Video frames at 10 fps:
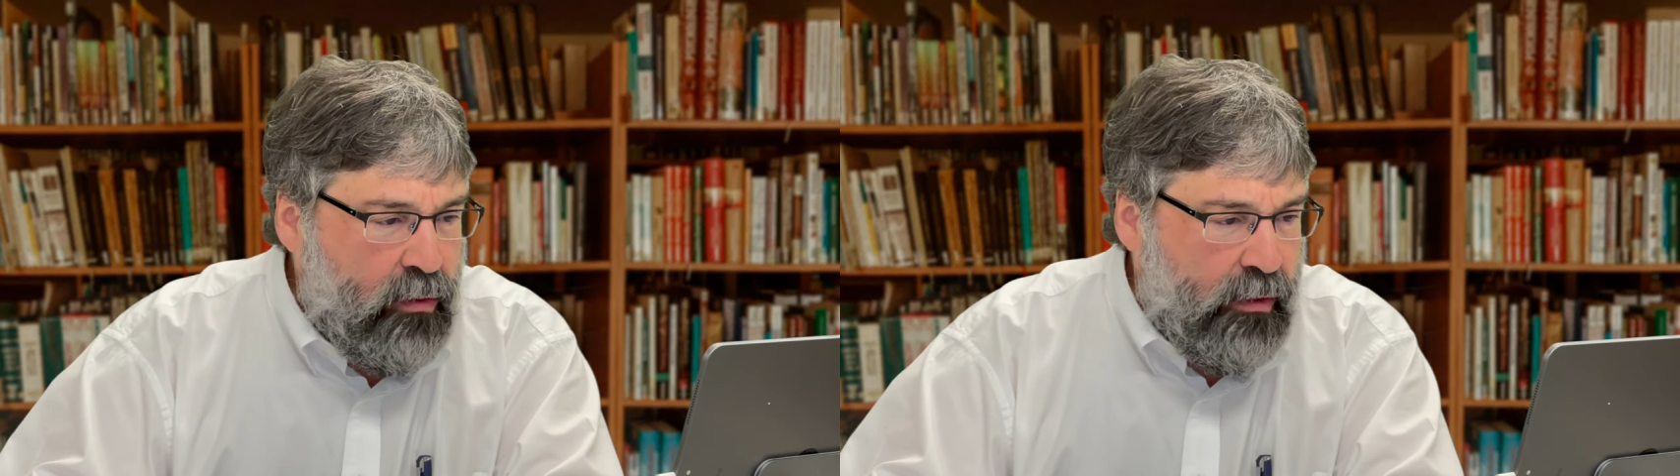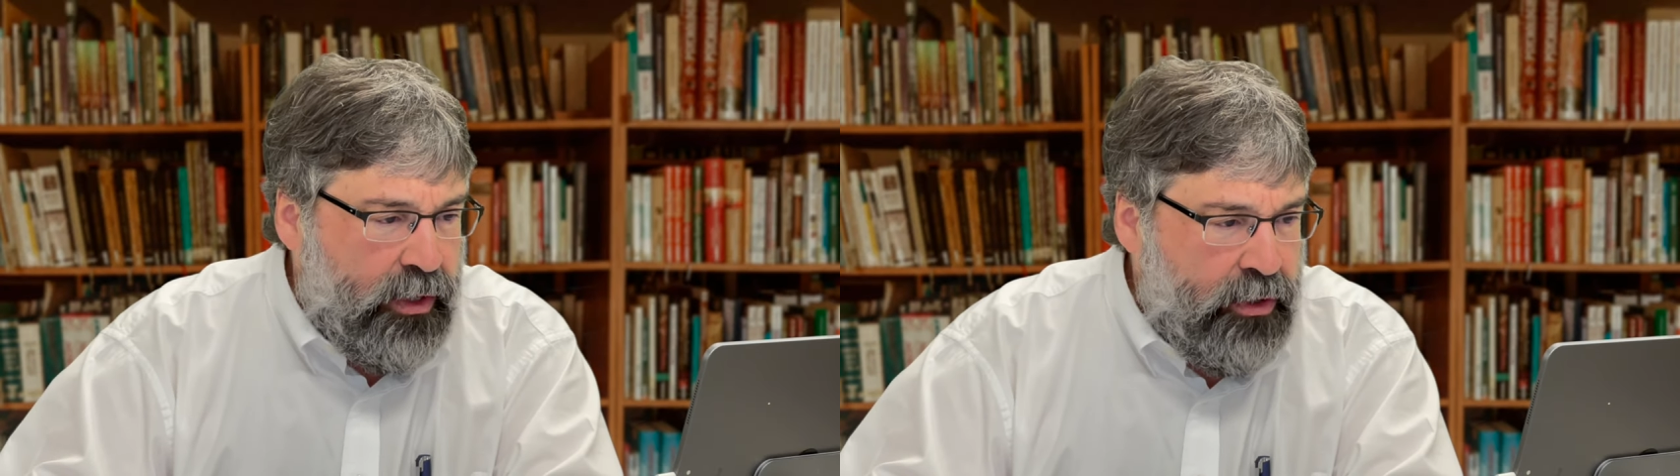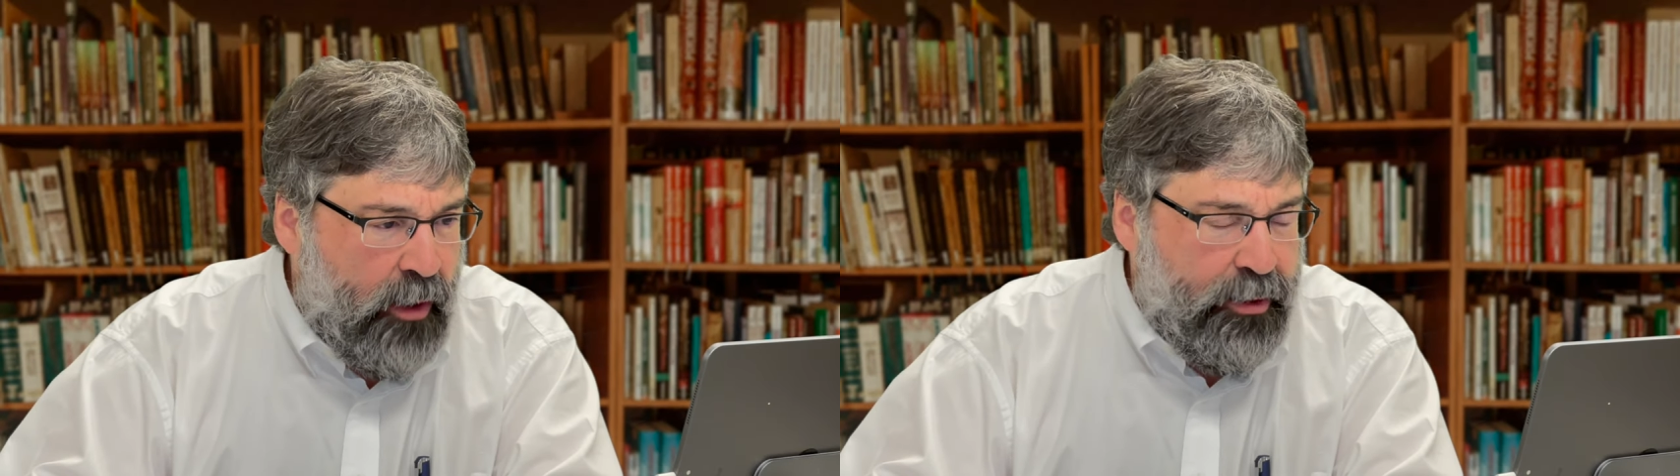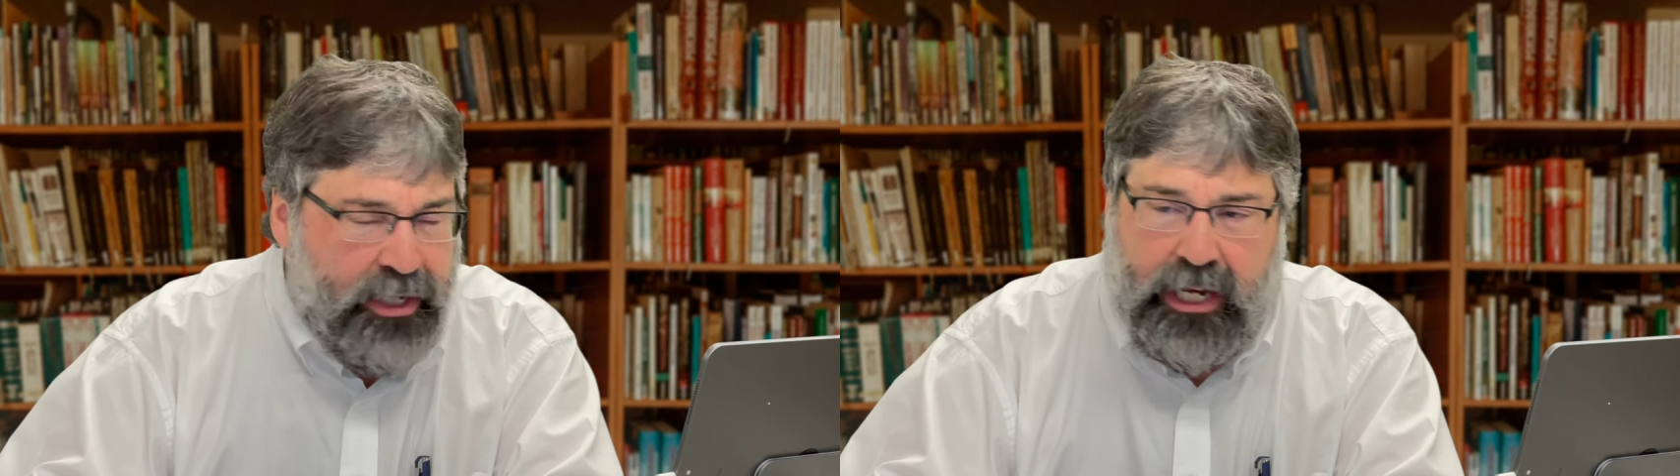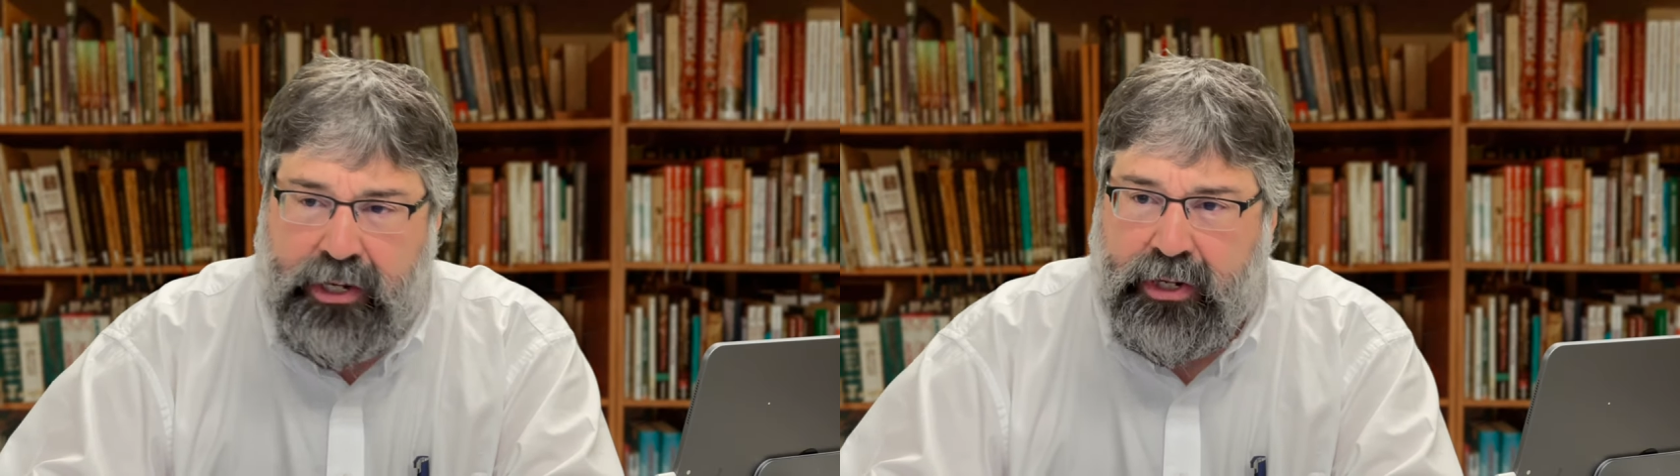or
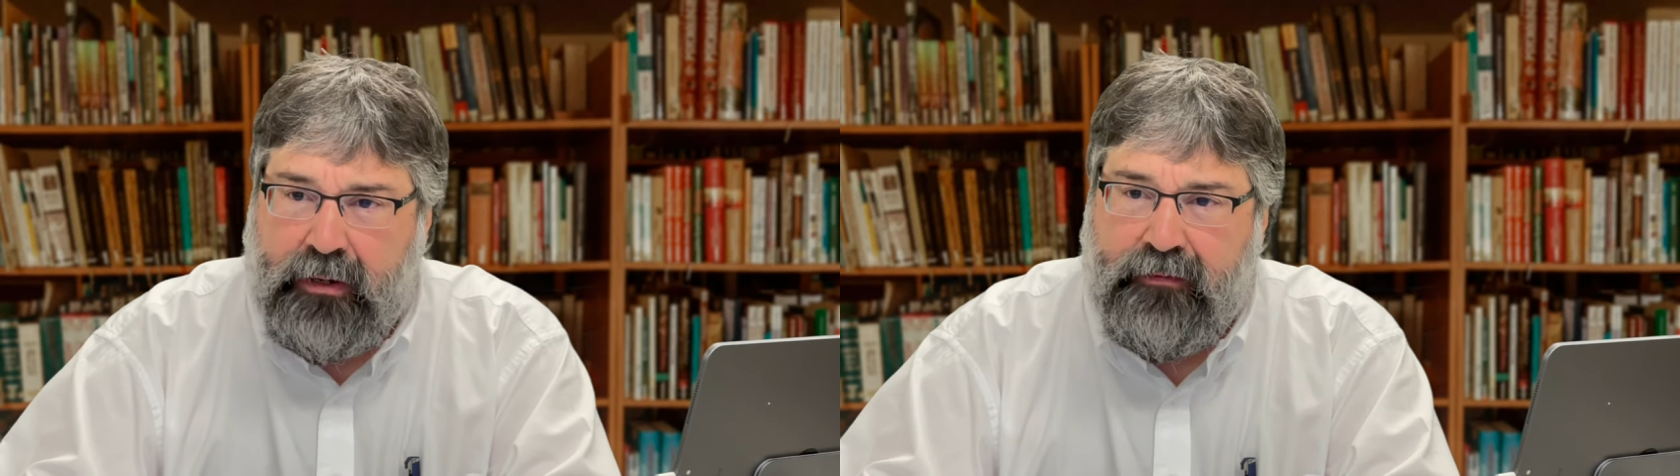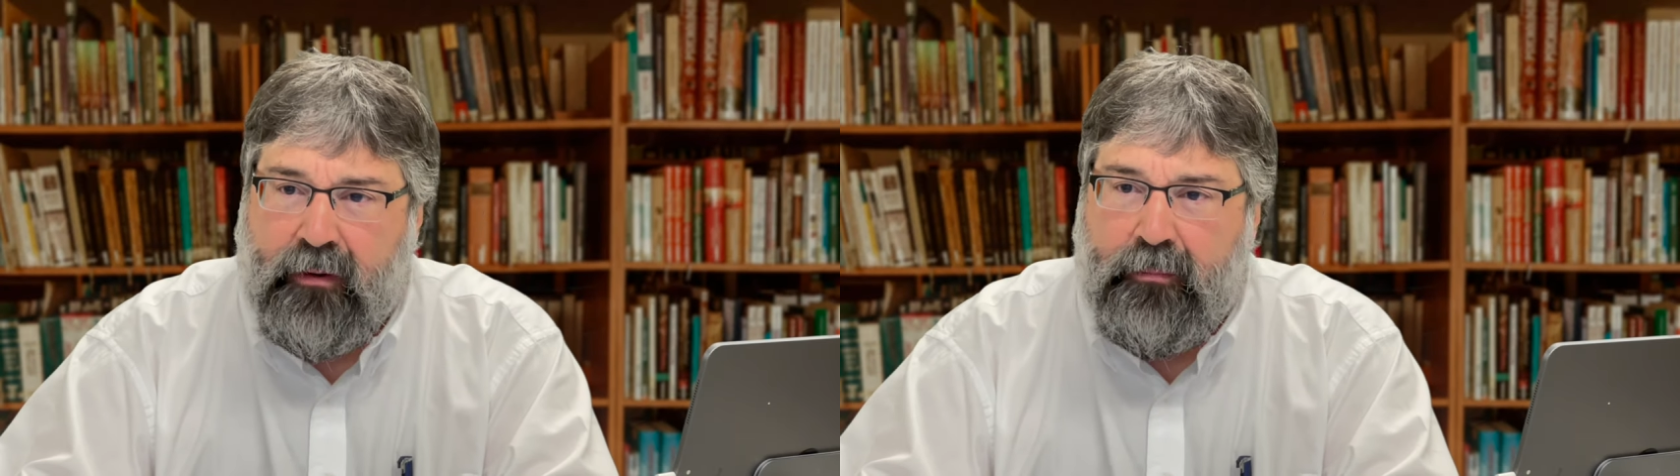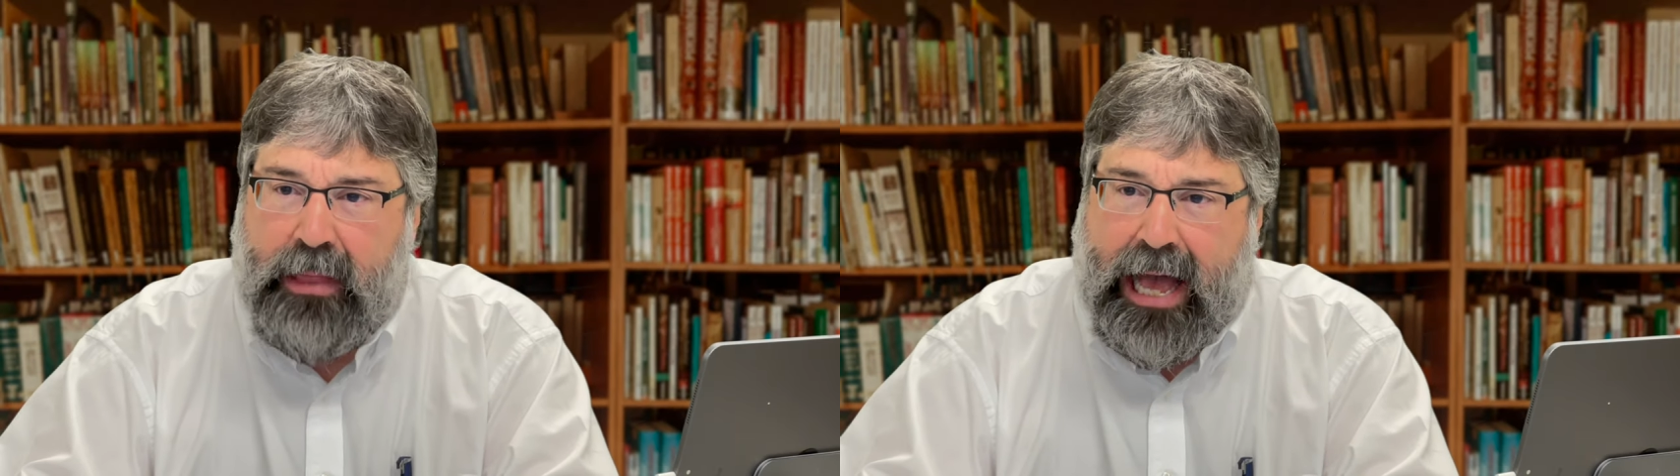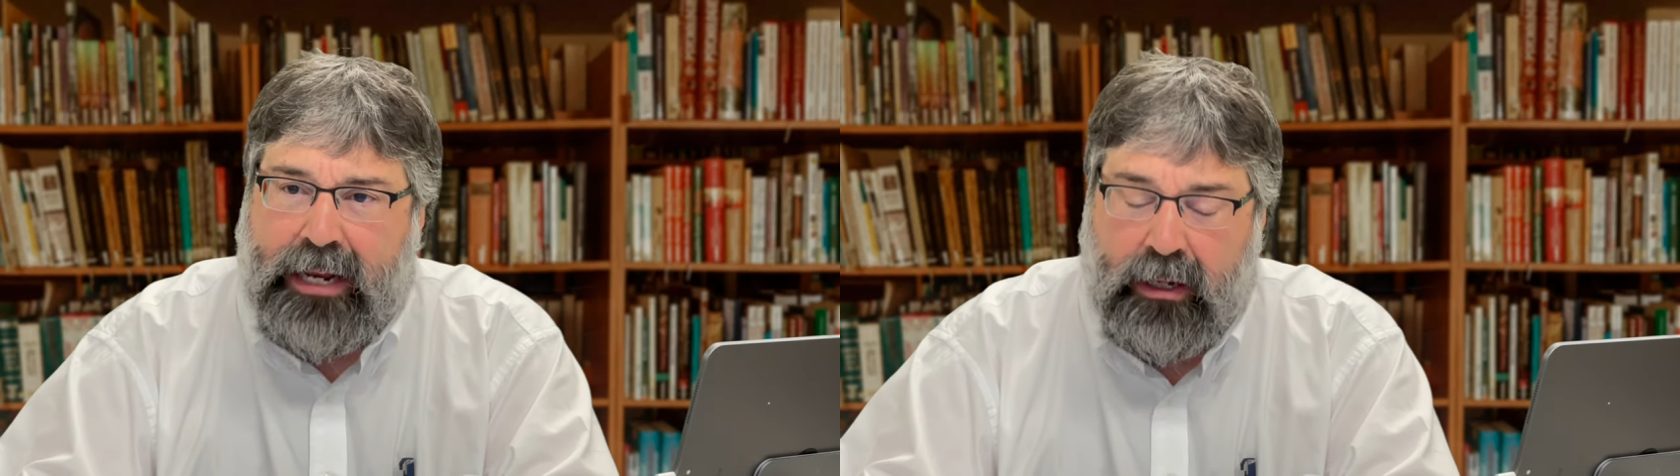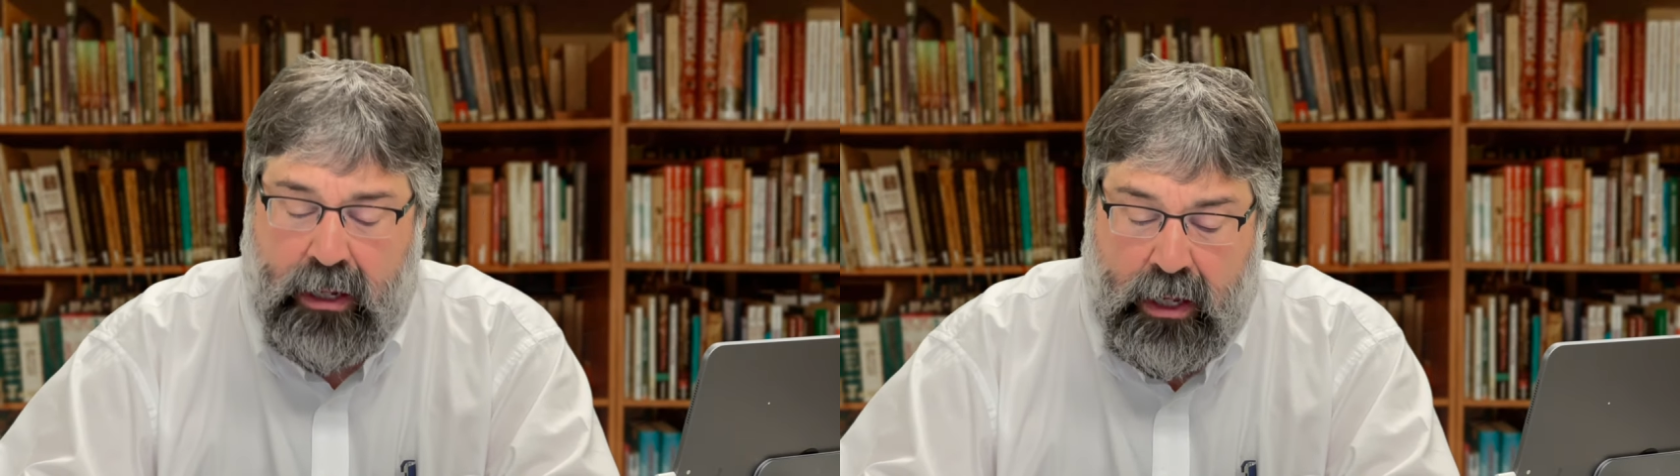interpretation from
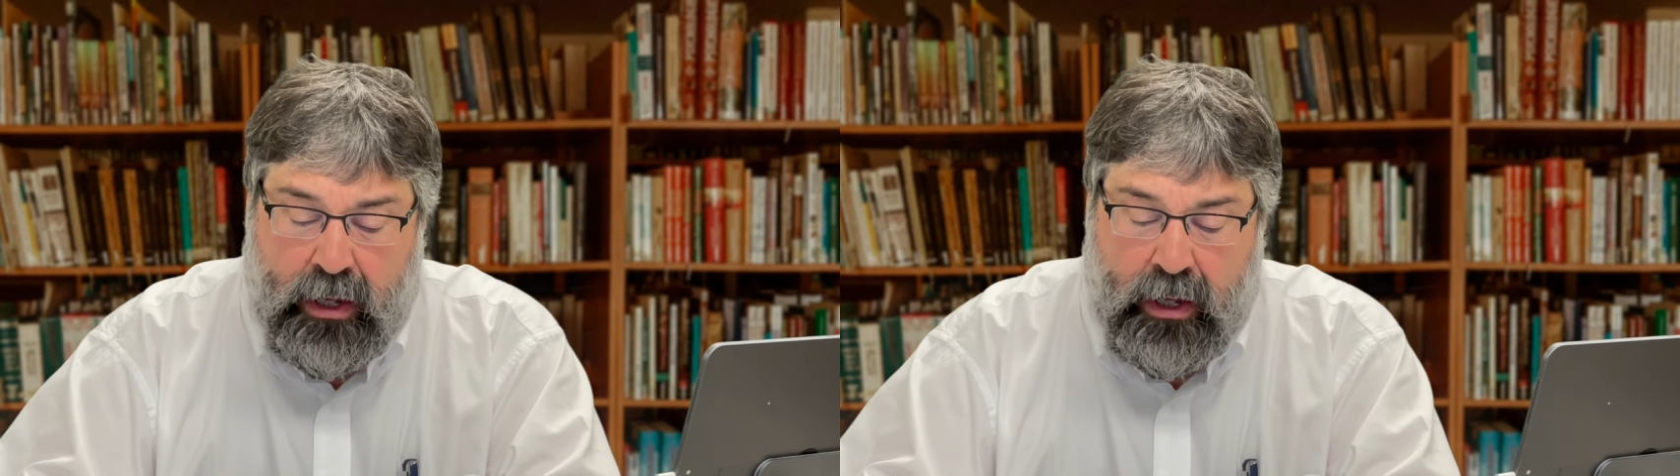that,